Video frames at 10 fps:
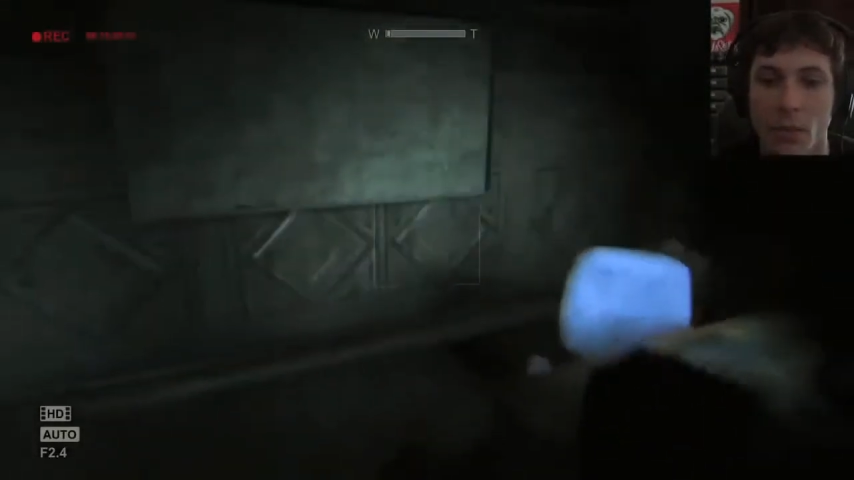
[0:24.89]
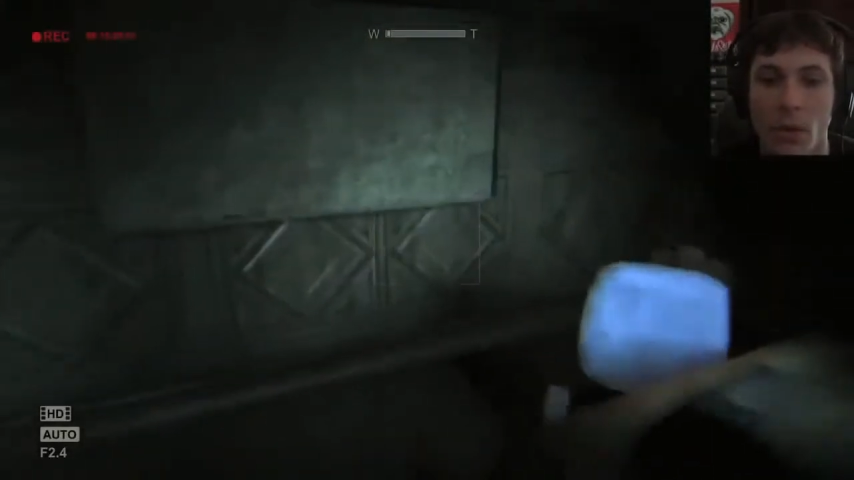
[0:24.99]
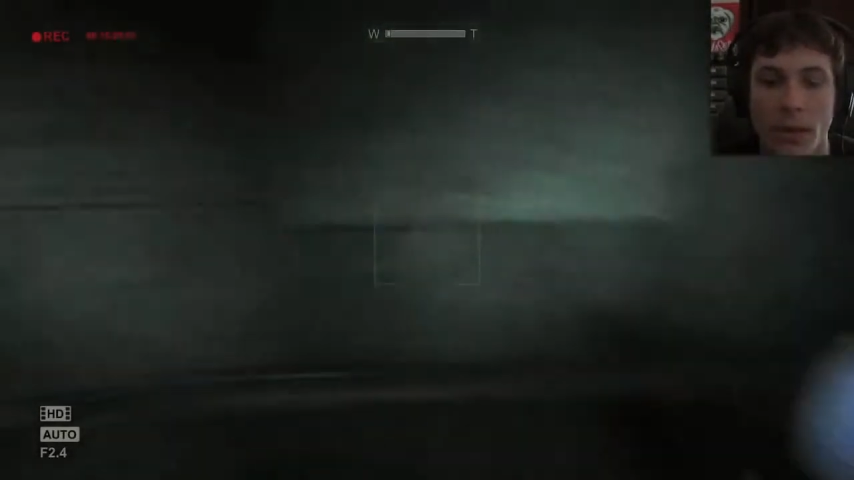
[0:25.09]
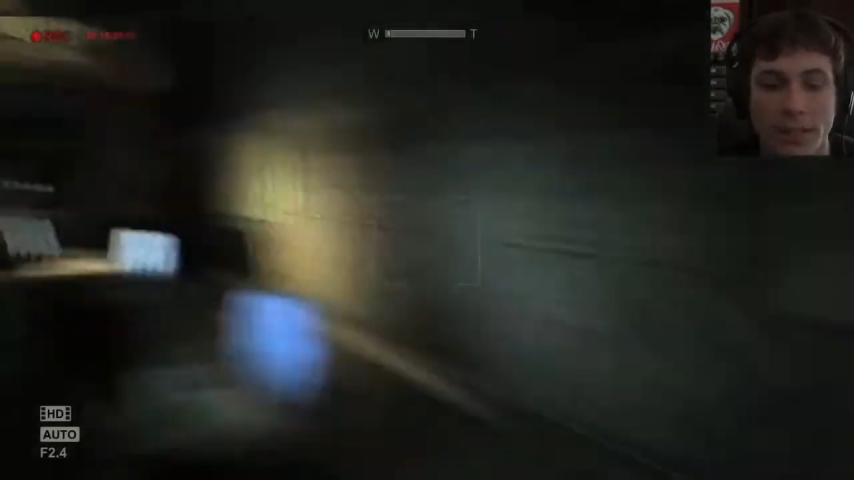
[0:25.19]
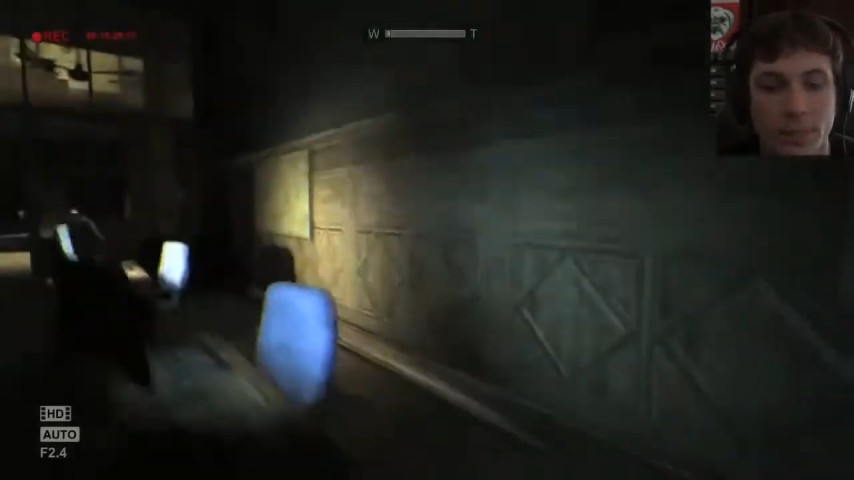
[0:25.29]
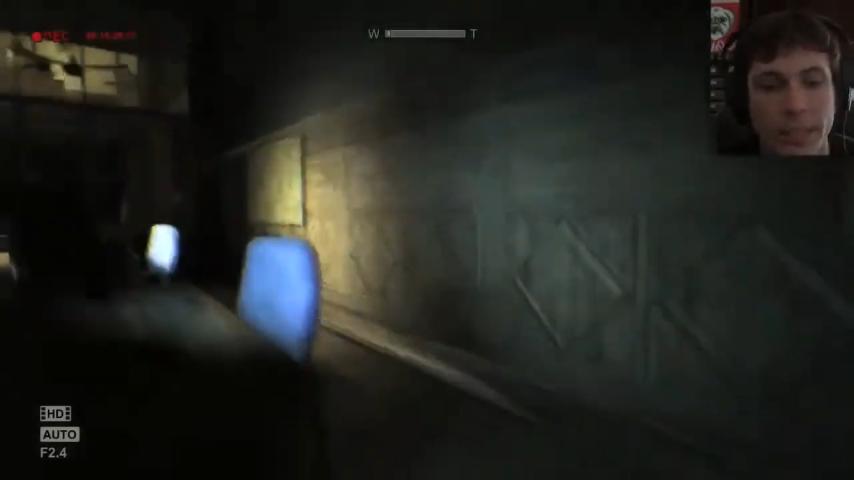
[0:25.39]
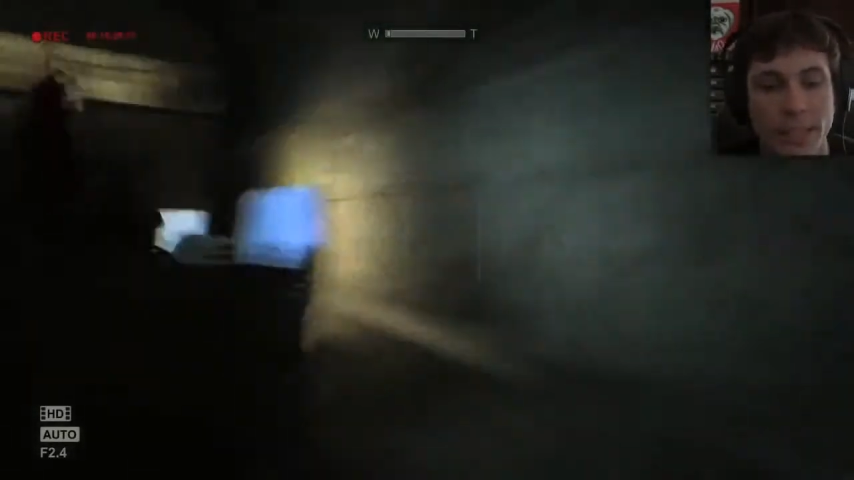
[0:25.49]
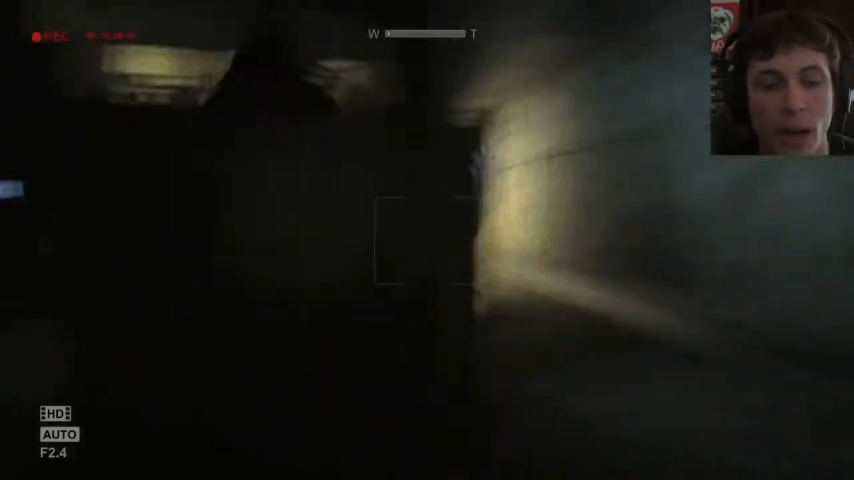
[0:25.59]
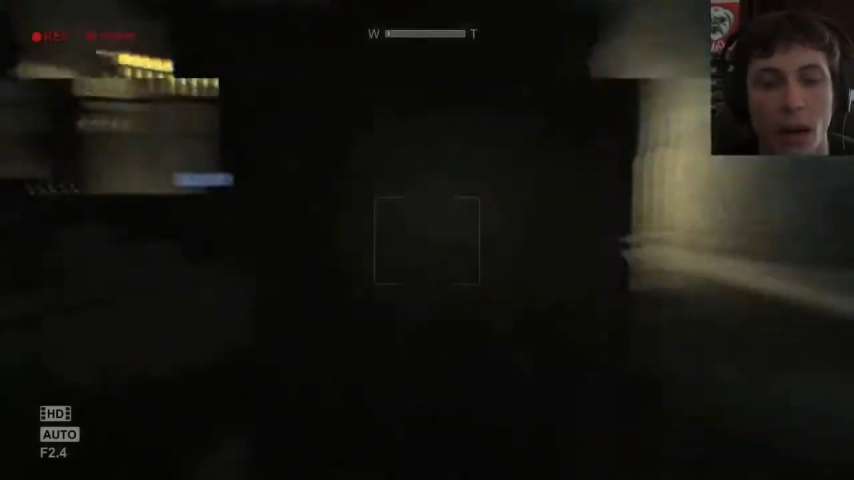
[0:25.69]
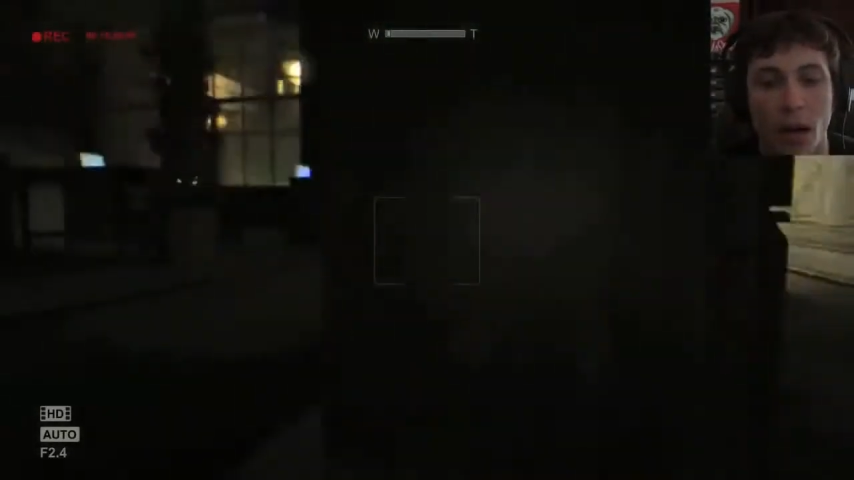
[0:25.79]
What
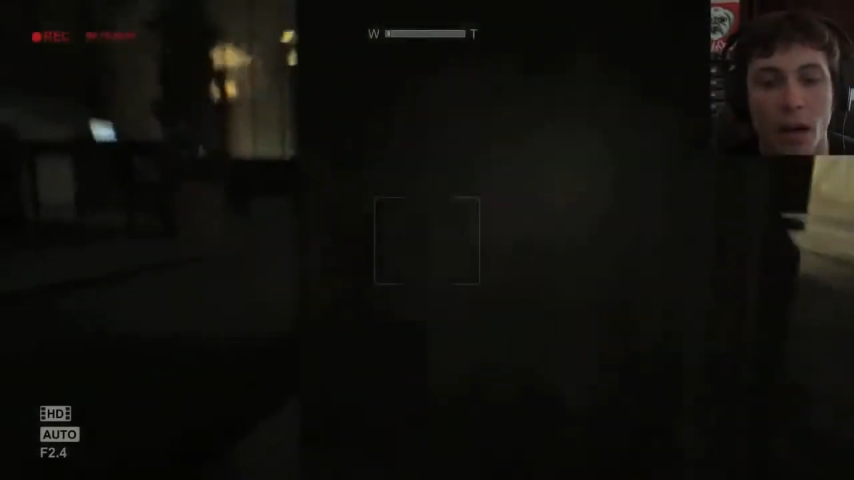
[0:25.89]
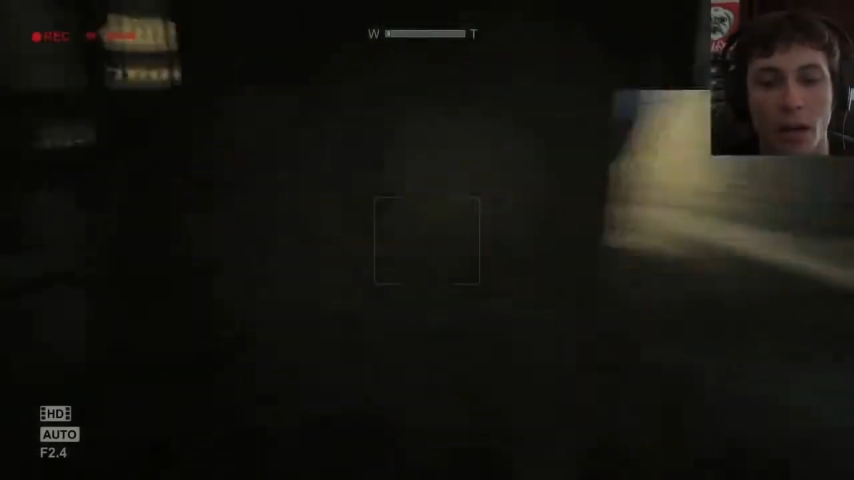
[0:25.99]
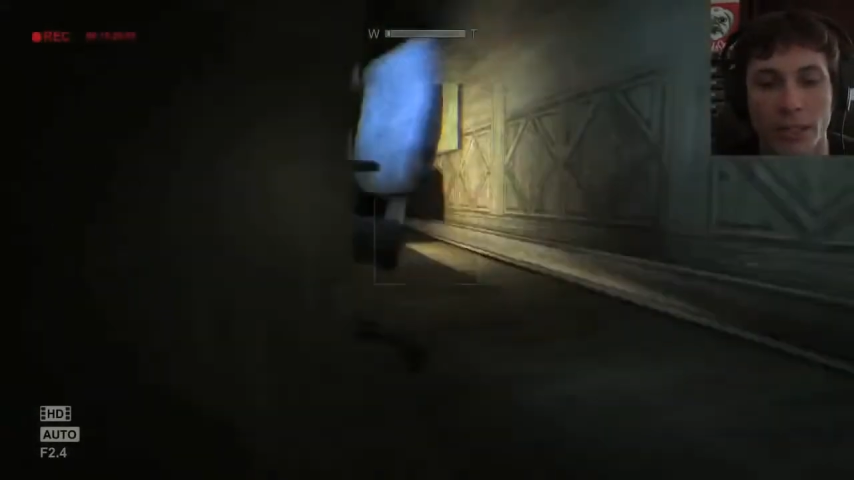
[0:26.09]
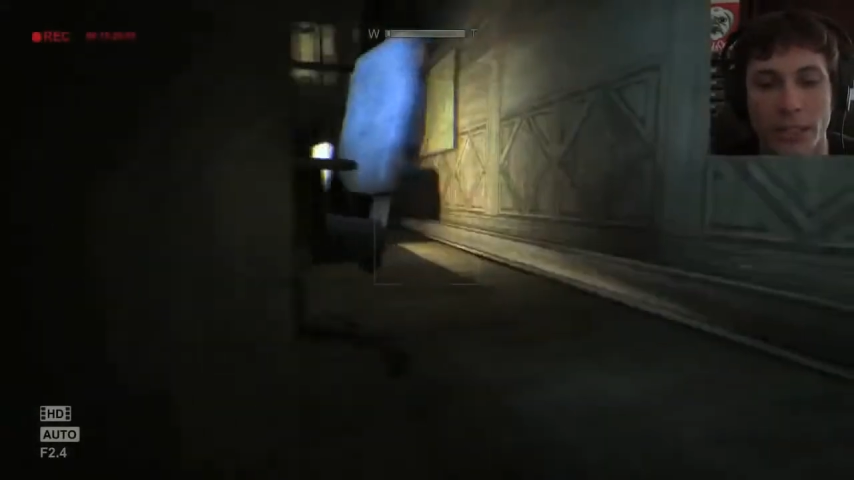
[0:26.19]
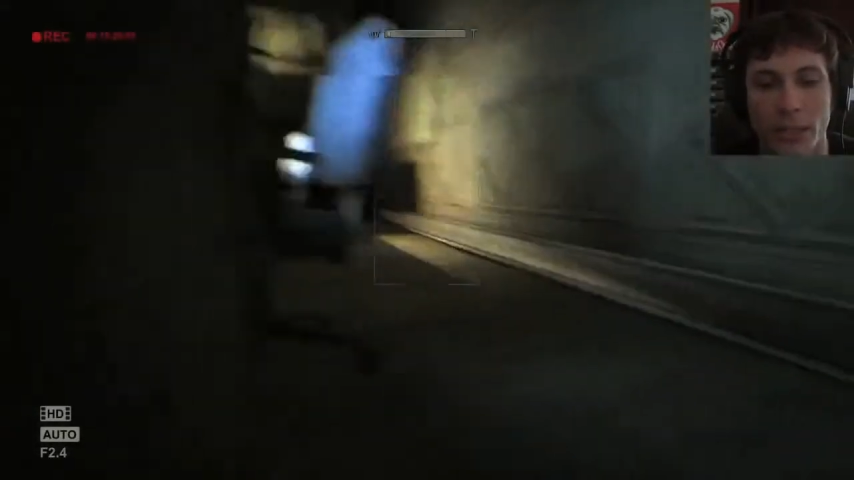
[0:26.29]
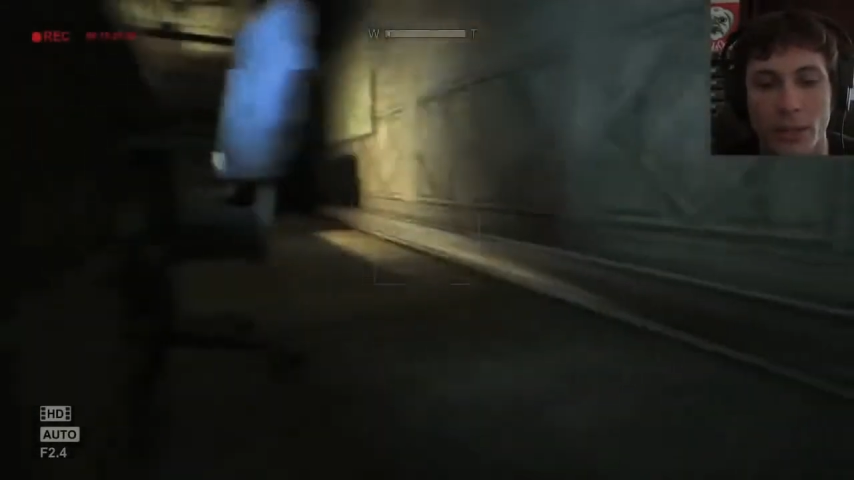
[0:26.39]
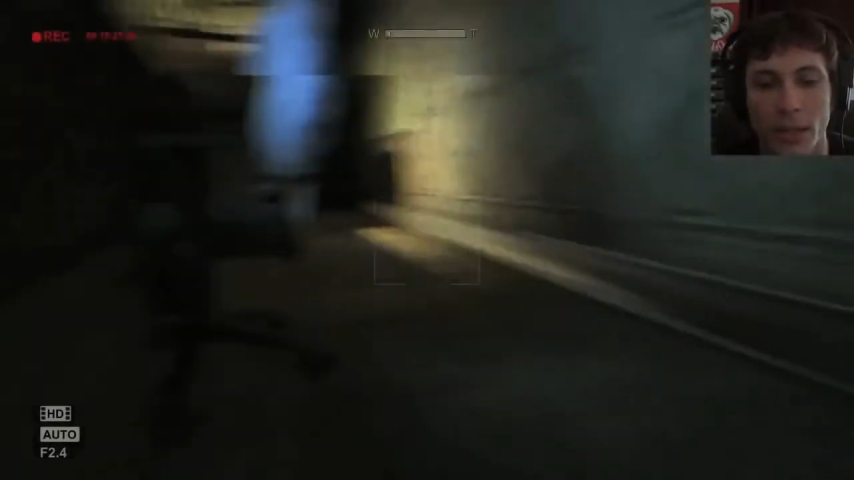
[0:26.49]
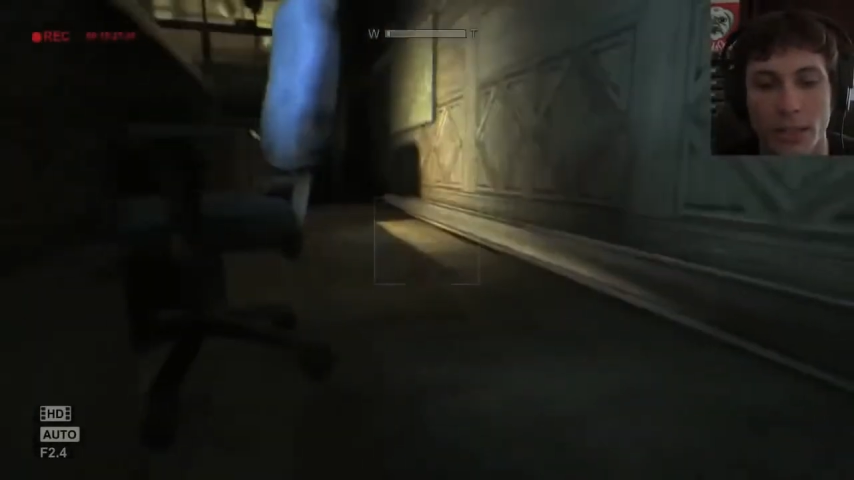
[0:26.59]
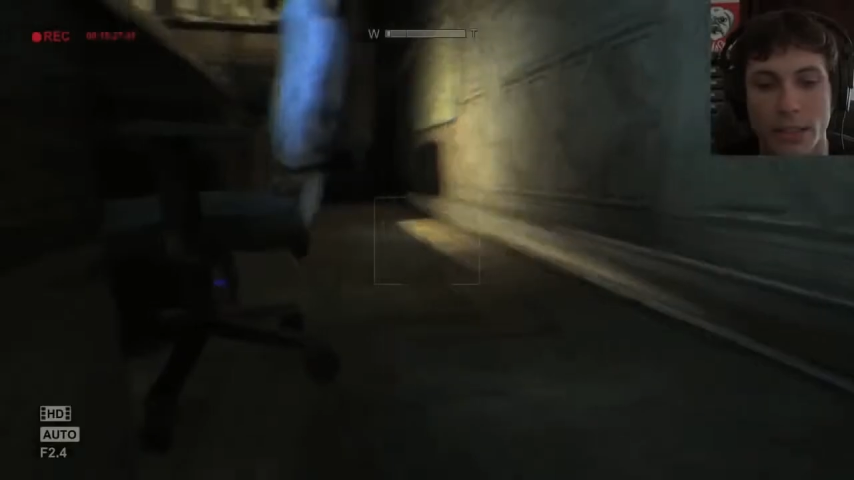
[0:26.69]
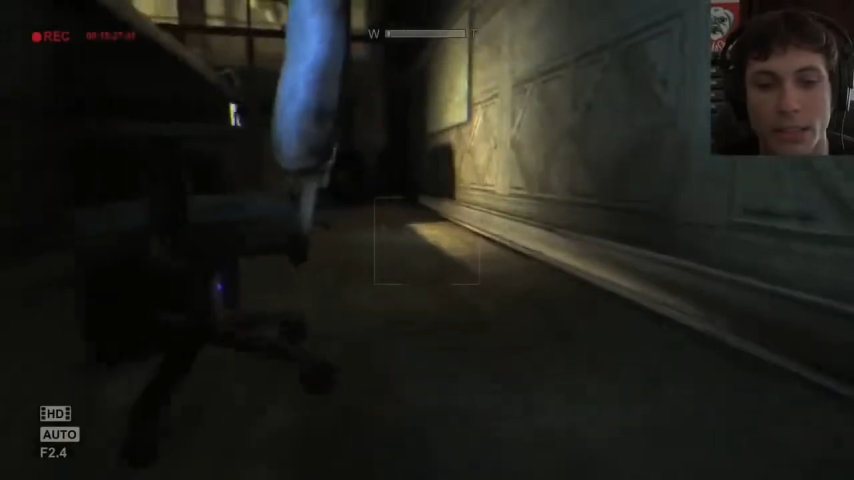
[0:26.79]
beat? Oh,
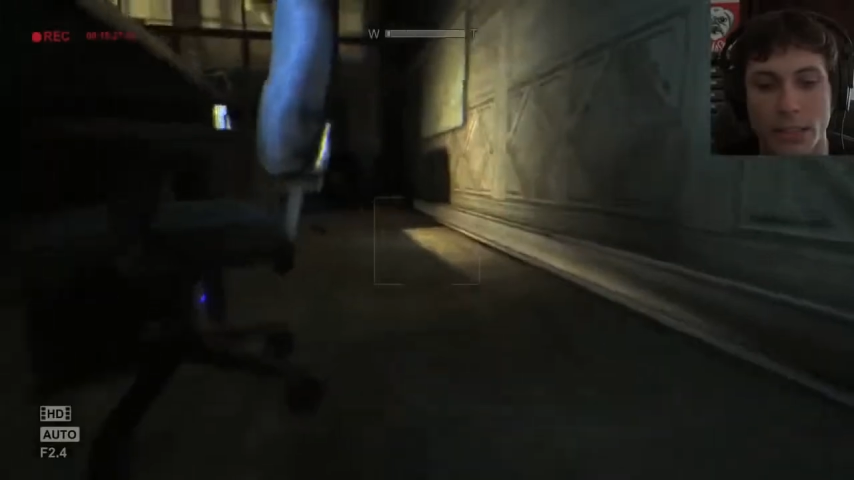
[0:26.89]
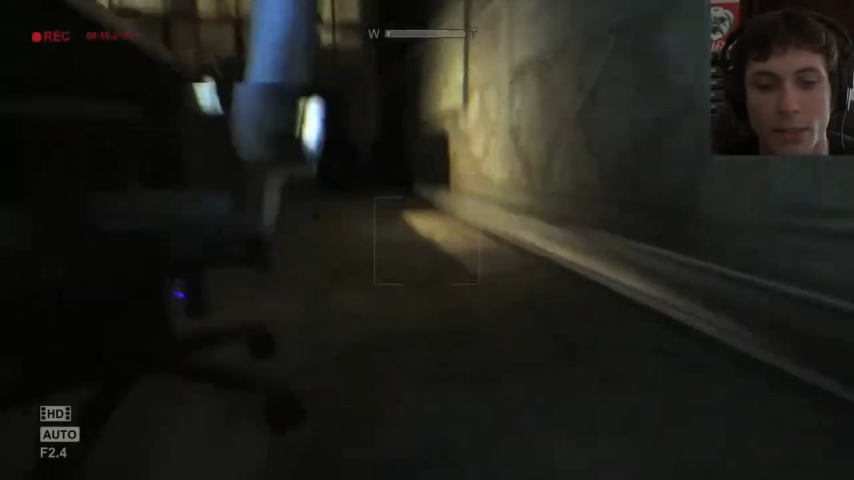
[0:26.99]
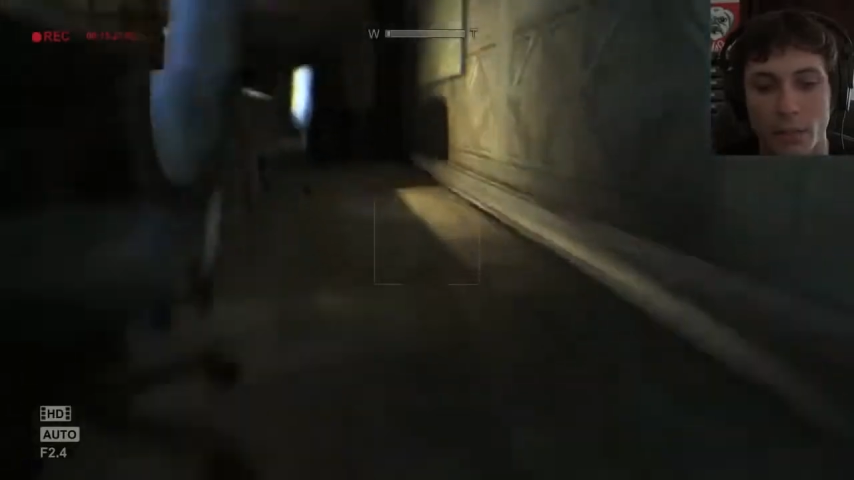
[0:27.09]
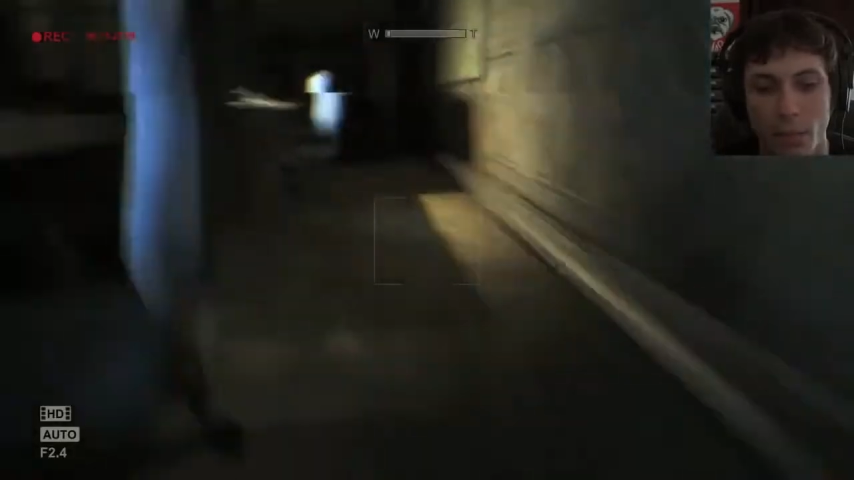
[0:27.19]
you are just